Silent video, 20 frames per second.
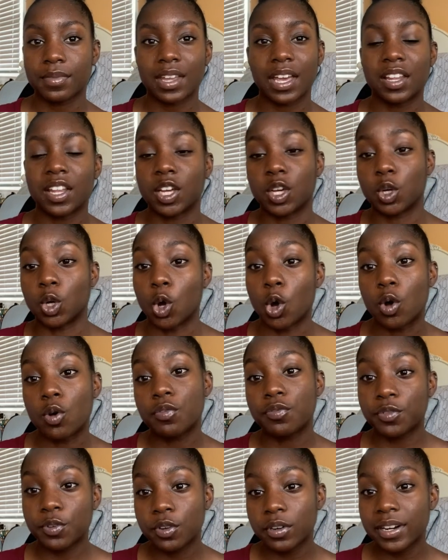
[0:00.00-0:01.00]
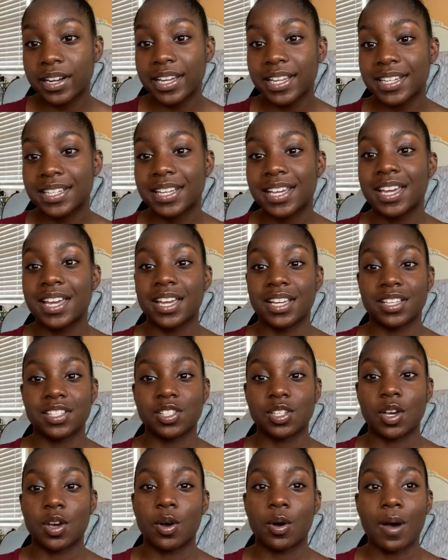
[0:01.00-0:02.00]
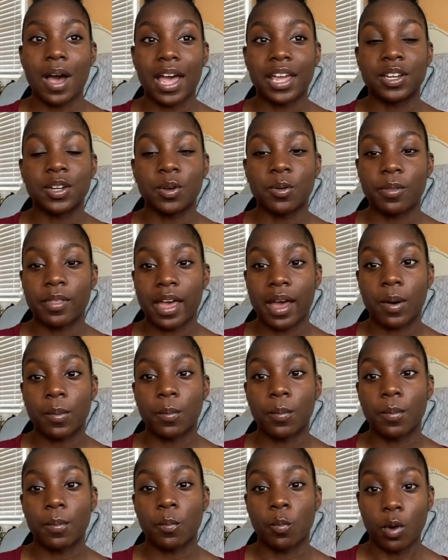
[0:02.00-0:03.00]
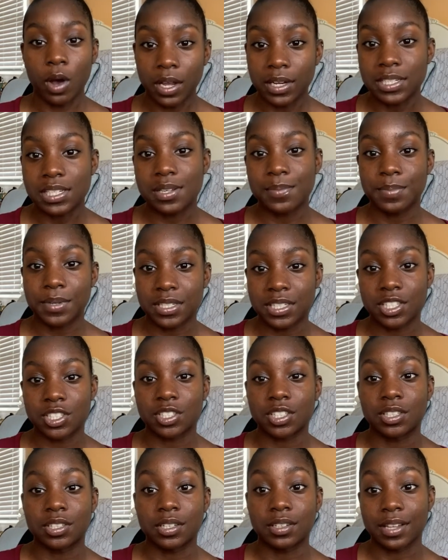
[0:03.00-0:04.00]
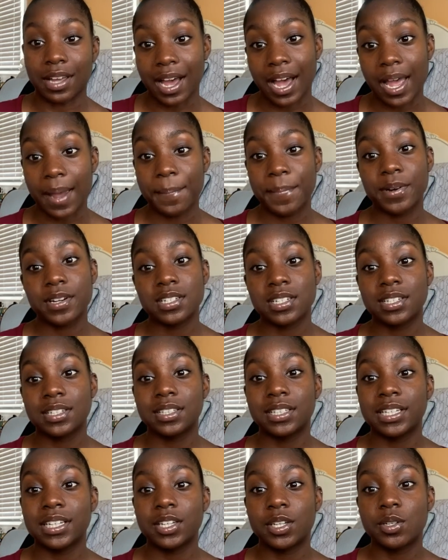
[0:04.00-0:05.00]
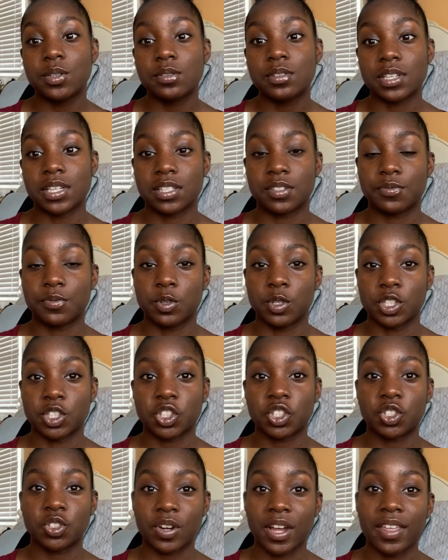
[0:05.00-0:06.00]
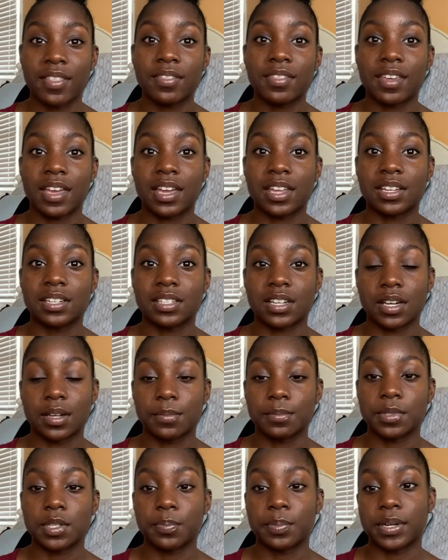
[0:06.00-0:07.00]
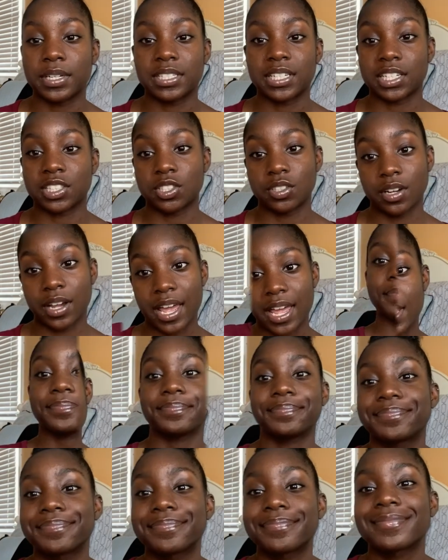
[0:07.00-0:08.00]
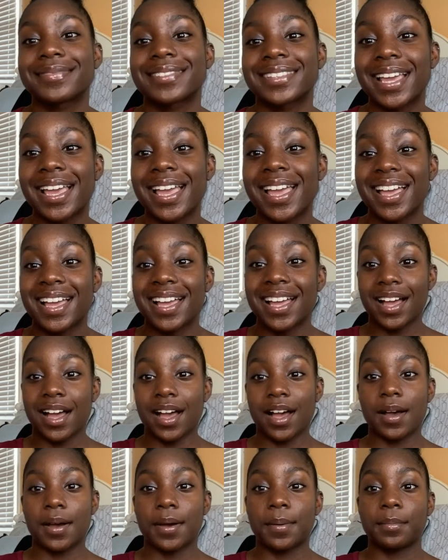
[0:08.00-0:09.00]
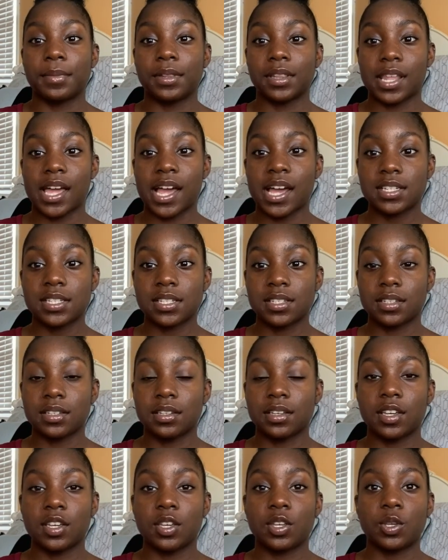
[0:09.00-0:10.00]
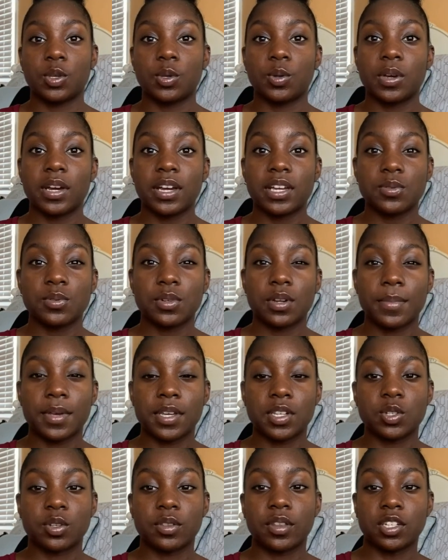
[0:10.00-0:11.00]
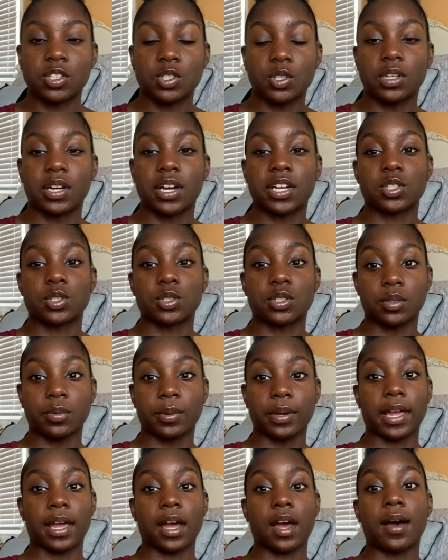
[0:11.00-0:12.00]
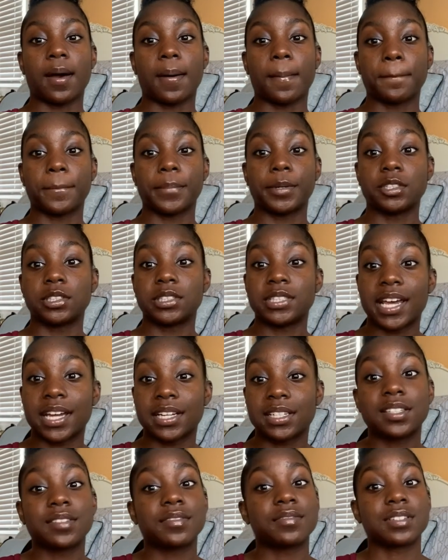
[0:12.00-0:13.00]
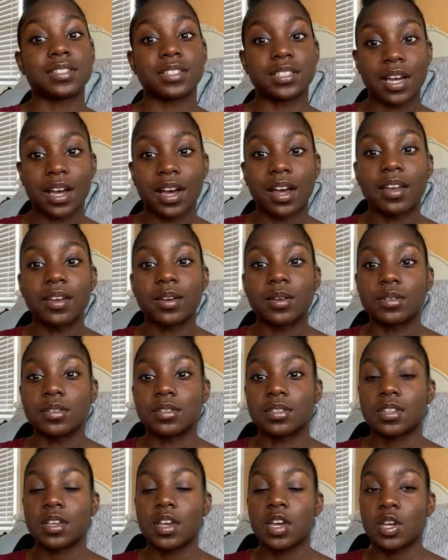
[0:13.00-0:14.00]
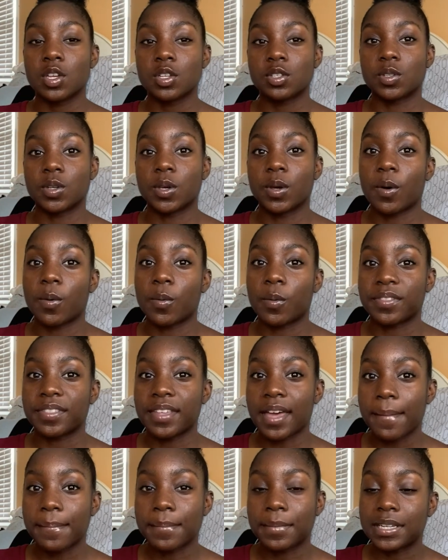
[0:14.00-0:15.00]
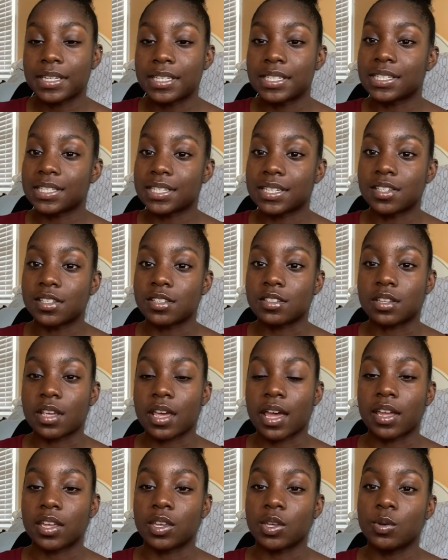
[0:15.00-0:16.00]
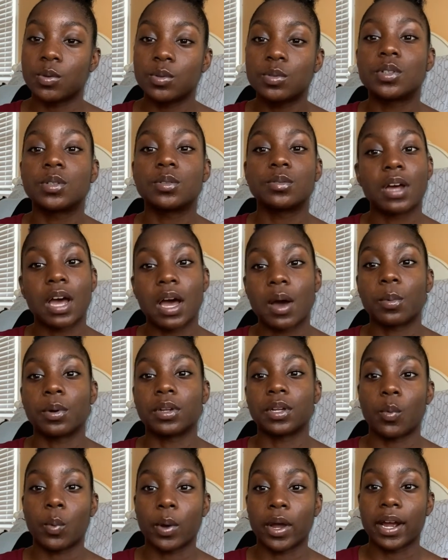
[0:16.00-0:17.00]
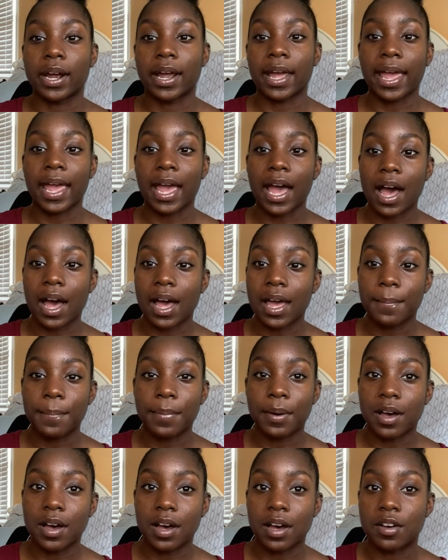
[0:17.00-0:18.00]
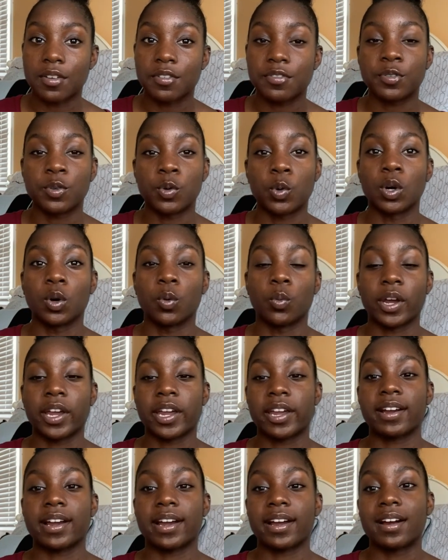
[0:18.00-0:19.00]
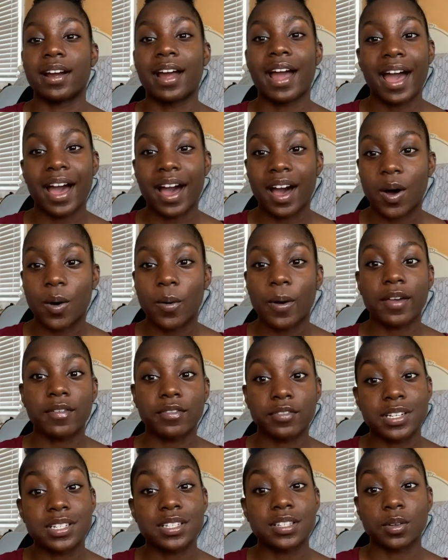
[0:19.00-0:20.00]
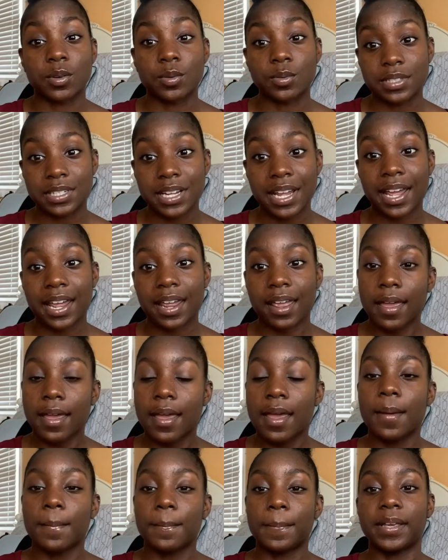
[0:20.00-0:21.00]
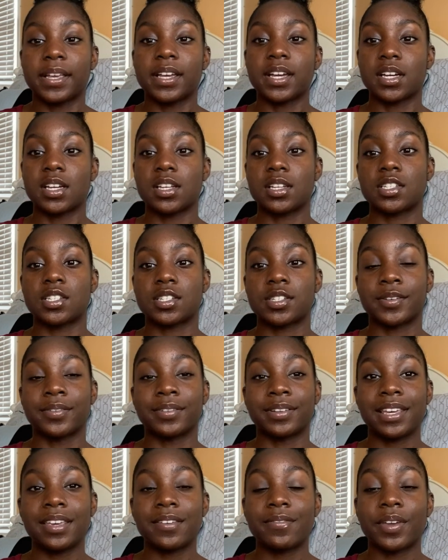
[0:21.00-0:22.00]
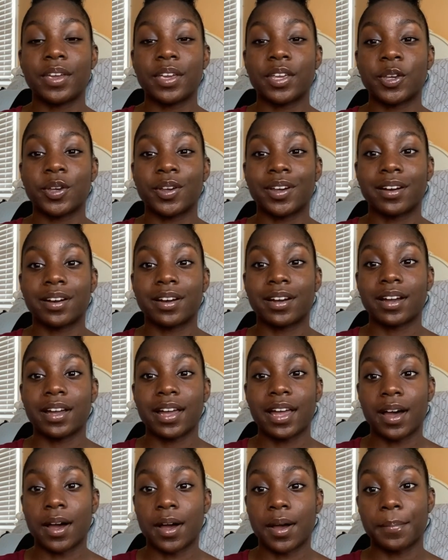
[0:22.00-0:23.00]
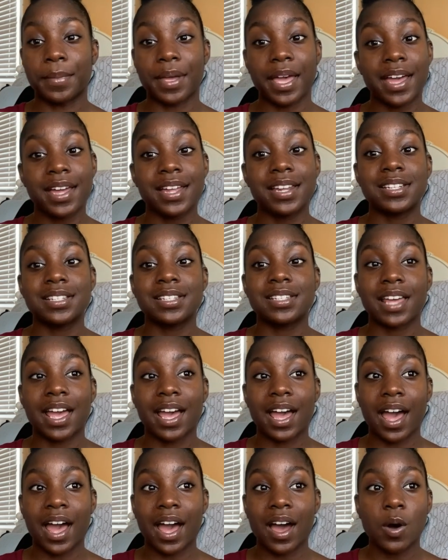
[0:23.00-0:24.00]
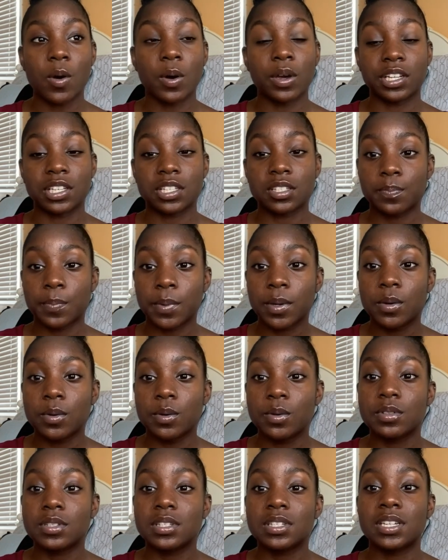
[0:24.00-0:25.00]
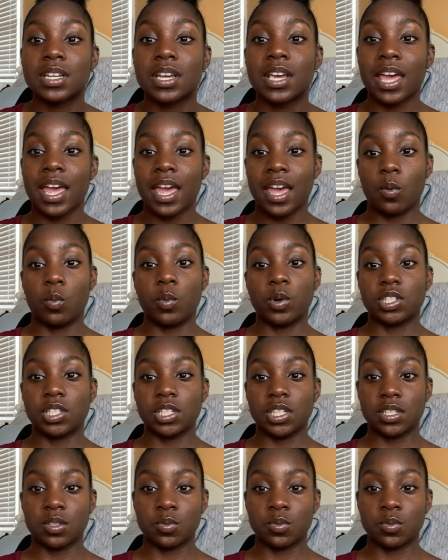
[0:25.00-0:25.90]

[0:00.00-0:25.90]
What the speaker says: like goal for it. So I know that one deep conditioner that I personally use, it's for strength and to protect your ends. Lastly, you guys want to make sure that you guys are doing protective styles. So what that means is you do not want to wear a high puff or wear your hair out every single day, because you're leaving your ends out and exposed, which